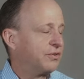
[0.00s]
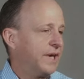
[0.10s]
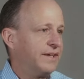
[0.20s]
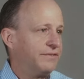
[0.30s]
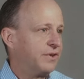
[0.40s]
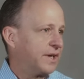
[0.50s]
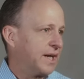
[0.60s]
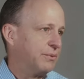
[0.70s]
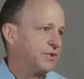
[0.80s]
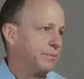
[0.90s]
I didn't feel like I
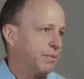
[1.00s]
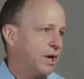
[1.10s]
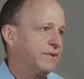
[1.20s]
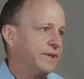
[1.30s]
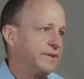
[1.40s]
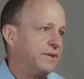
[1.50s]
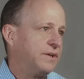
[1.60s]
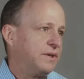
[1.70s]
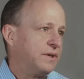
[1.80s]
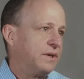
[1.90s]
was above it.
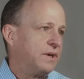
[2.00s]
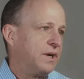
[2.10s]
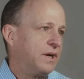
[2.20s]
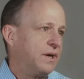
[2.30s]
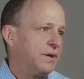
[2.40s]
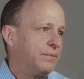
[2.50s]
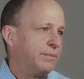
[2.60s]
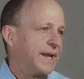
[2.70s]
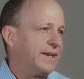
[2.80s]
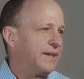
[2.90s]
Uh,
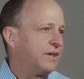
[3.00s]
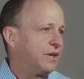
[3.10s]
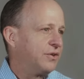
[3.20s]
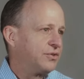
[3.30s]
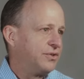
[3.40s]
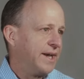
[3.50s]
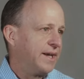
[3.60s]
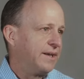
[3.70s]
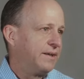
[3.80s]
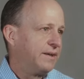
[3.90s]
but I didn't
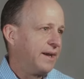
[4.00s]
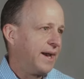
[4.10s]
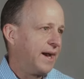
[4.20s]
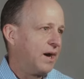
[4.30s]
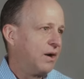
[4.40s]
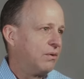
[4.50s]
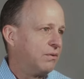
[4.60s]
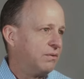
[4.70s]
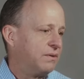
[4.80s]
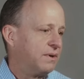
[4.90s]
understand how
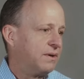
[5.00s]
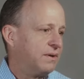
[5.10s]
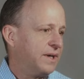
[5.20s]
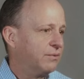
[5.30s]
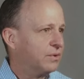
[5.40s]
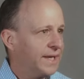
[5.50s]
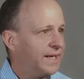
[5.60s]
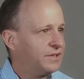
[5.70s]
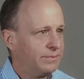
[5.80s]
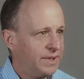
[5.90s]
it
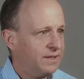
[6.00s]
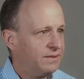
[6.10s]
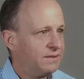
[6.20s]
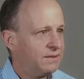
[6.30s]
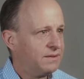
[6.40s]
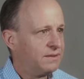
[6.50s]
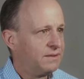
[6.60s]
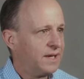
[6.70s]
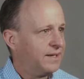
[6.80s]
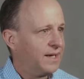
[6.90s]
related to me.
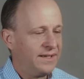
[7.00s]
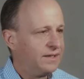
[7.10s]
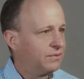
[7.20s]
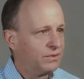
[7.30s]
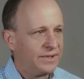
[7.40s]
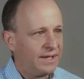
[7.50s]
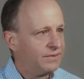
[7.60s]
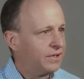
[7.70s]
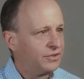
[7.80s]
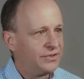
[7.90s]
I, I, didn't really have
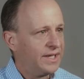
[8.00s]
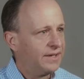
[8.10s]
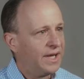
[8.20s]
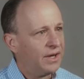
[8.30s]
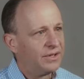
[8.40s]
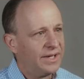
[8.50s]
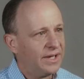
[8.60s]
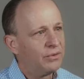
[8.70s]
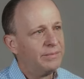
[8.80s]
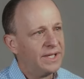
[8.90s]
an understanding of how it could
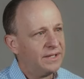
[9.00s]
help me.